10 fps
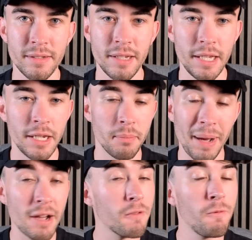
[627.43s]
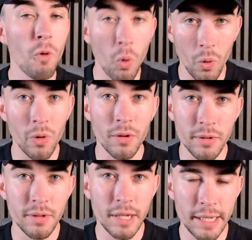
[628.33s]
in a back four
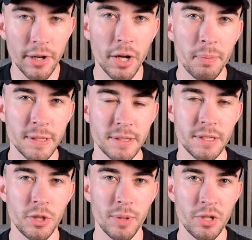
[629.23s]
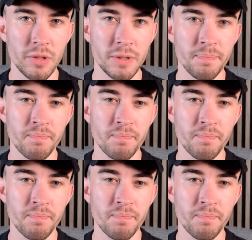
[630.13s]
in high-pressing situations.